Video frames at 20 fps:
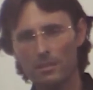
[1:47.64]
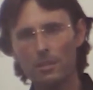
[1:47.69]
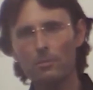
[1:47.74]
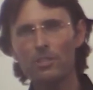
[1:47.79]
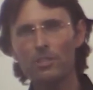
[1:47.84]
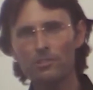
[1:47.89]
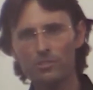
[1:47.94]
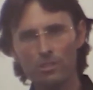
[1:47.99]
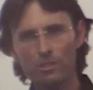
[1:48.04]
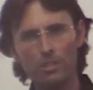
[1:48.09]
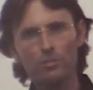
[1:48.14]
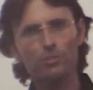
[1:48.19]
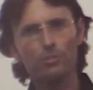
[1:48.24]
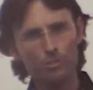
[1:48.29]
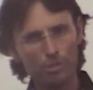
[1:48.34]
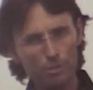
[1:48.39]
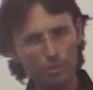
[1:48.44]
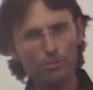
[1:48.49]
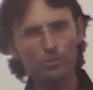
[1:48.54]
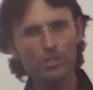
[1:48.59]
There are certain
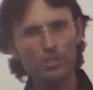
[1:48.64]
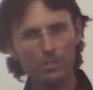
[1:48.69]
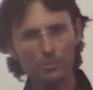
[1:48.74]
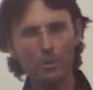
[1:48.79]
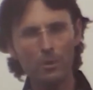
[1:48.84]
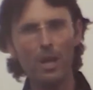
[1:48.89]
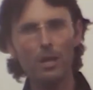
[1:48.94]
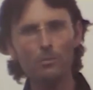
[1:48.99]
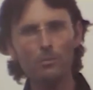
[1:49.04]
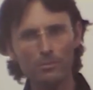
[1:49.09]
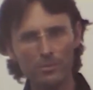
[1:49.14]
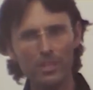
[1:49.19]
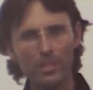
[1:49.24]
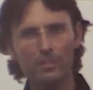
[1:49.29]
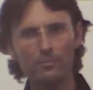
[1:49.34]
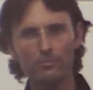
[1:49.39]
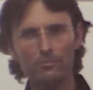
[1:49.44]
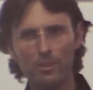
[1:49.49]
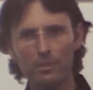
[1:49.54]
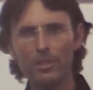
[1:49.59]
truths in the Bible
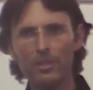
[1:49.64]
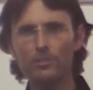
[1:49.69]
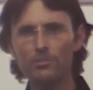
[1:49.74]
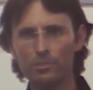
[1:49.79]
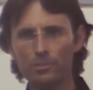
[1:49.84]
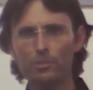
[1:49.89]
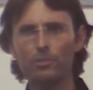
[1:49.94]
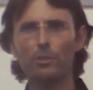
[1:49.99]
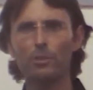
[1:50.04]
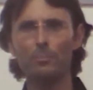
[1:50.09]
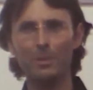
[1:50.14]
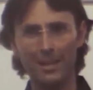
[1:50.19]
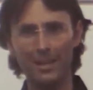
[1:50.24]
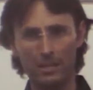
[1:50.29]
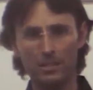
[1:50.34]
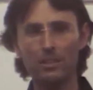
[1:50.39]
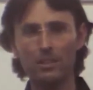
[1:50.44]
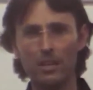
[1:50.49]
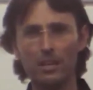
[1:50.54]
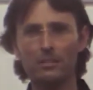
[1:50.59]
that are very true
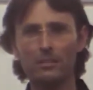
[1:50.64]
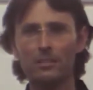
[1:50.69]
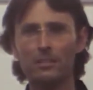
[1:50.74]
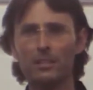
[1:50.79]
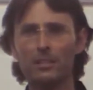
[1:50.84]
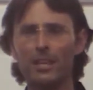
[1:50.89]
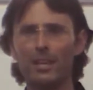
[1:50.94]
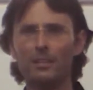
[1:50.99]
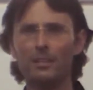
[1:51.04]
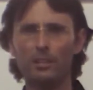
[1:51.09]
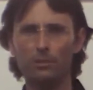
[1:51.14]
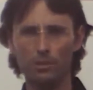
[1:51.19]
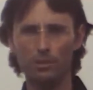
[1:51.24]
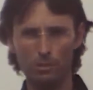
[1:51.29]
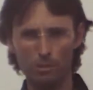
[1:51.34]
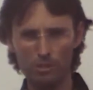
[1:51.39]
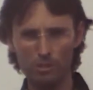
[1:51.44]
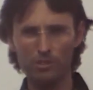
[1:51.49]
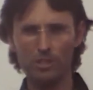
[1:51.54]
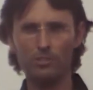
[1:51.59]
about God, and there
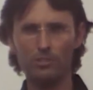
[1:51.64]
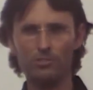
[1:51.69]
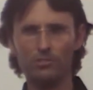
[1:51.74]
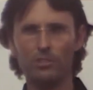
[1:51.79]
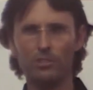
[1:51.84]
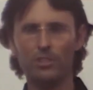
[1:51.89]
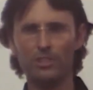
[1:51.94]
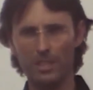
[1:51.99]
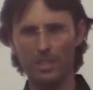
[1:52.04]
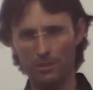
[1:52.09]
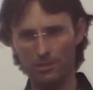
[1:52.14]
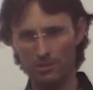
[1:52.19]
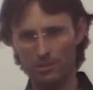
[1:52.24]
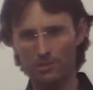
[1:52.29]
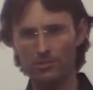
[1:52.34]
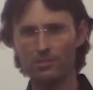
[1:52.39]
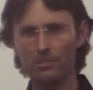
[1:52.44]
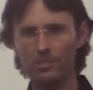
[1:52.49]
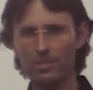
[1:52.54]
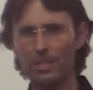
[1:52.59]
are also certain
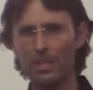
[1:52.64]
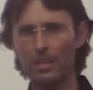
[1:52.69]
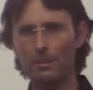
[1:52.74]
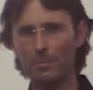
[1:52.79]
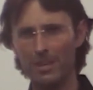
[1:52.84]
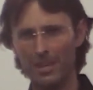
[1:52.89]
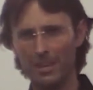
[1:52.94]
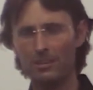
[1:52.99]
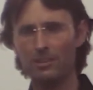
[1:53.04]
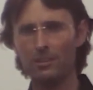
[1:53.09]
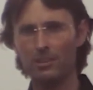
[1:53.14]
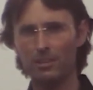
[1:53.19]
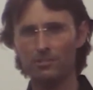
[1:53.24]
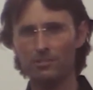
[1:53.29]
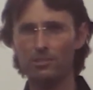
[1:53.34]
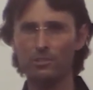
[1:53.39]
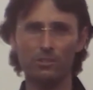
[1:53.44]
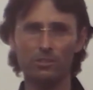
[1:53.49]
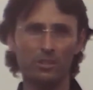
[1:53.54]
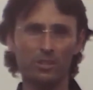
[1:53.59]
errors about
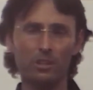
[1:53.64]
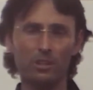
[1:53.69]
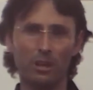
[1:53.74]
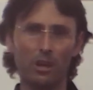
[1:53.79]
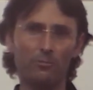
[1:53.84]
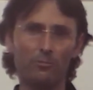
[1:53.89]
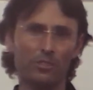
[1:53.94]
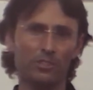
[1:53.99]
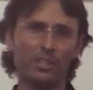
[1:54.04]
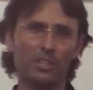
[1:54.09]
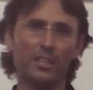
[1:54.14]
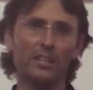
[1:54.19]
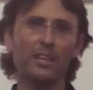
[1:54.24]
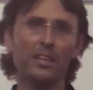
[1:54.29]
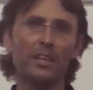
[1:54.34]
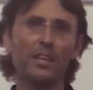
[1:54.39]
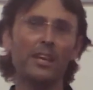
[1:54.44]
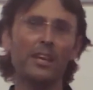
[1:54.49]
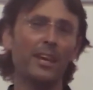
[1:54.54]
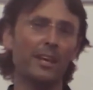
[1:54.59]
God too. You know, obviously
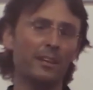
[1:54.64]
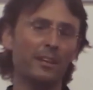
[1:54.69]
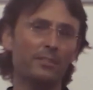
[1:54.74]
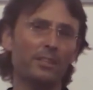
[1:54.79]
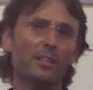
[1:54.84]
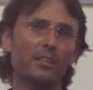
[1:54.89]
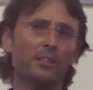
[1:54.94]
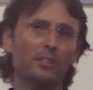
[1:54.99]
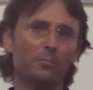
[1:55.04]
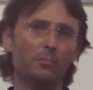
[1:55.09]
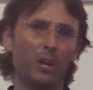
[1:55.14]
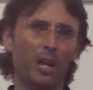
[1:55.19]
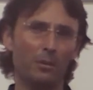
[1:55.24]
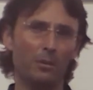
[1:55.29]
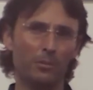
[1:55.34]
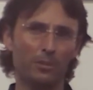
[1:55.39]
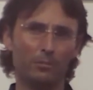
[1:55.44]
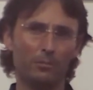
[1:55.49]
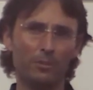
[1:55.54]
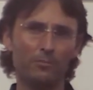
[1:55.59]
anything in the
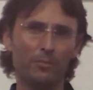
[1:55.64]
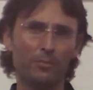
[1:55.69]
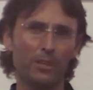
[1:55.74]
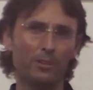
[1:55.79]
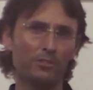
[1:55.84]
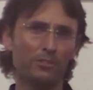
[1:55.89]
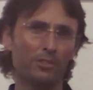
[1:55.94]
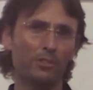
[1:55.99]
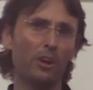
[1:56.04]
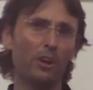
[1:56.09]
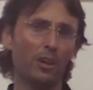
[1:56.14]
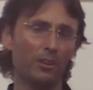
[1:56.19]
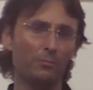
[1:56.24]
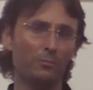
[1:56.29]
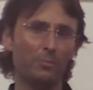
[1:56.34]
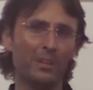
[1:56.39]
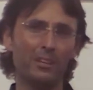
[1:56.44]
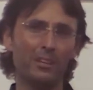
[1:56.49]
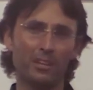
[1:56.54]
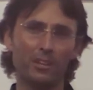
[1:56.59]
Bible that refers to
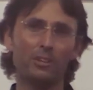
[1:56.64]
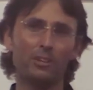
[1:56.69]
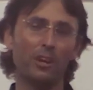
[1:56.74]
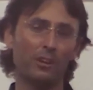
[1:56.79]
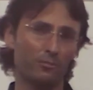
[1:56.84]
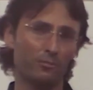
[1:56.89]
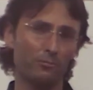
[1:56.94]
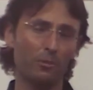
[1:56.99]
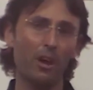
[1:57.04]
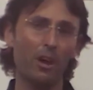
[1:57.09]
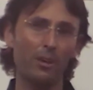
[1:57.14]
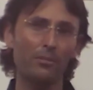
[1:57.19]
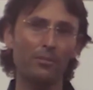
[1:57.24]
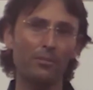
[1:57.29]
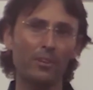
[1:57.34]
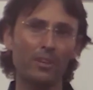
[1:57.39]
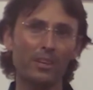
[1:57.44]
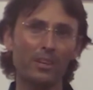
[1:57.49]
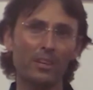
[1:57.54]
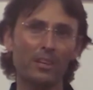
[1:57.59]
God as being a God of
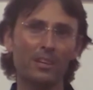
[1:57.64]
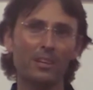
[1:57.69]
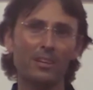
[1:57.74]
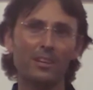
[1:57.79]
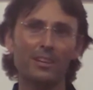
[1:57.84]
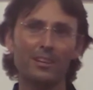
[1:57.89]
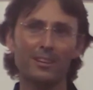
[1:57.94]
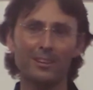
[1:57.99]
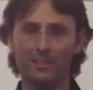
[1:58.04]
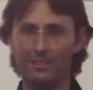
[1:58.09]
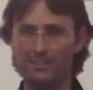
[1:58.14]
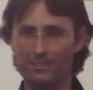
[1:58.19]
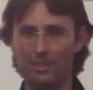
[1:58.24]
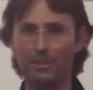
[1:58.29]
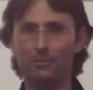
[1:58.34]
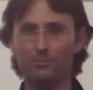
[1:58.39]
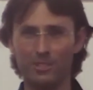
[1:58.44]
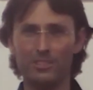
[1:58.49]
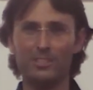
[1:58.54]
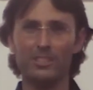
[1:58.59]
wrath
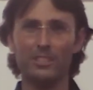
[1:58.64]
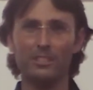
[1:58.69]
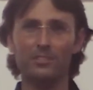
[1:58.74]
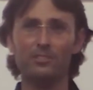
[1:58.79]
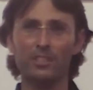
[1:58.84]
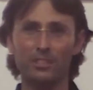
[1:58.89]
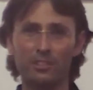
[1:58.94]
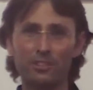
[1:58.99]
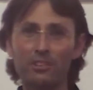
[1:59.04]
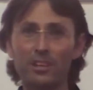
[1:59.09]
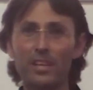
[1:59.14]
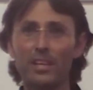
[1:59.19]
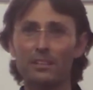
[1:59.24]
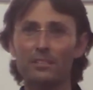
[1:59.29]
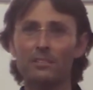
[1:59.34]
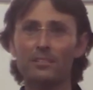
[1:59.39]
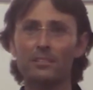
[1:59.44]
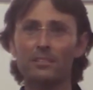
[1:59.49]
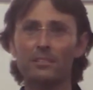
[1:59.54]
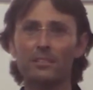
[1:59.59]
obviously is incorrect,
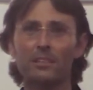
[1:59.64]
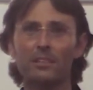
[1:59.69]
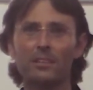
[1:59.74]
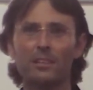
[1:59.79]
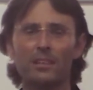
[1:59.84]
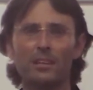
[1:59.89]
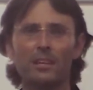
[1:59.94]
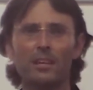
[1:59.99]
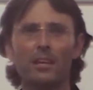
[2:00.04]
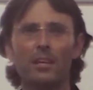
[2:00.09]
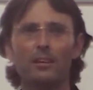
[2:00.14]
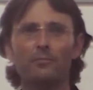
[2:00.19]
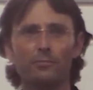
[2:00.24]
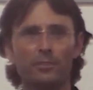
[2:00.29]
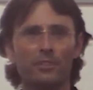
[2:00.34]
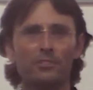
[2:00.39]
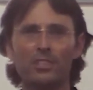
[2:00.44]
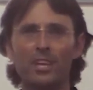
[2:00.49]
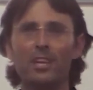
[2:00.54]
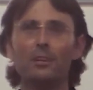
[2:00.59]

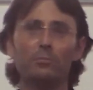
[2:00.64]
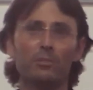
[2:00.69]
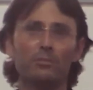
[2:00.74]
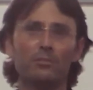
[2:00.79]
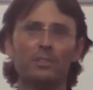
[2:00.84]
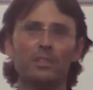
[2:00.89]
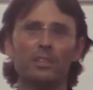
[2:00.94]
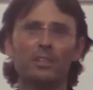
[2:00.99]
for example.